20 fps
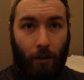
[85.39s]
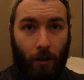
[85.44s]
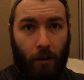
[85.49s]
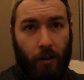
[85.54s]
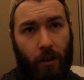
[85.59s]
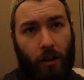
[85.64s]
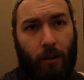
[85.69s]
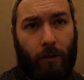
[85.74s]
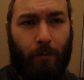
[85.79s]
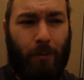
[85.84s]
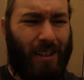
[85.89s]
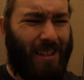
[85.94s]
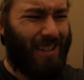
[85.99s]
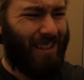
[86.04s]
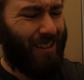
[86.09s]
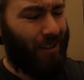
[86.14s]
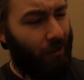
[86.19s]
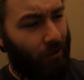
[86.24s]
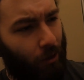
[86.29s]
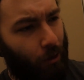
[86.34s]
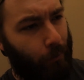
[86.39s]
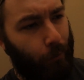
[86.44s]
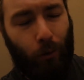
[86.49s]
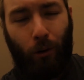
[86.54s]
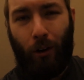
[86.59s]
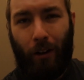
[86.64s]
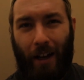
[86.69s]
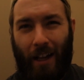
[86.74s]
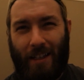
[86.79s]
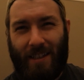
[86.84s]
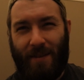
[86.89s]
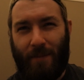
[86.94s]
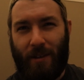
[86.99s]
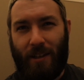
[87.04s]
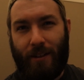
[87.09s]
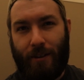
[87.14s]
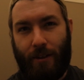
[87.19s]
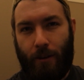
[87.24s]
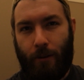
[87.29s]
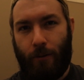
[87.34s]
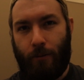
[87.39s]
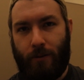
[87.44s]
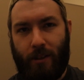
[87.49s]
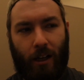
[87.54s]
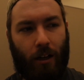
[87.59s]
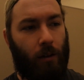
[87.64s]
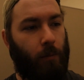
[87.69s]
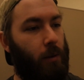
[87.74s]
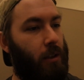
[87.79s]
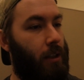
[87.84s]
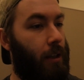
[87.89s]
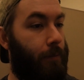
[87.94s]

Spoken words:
longer, but still, overall, it hasn't been too terribly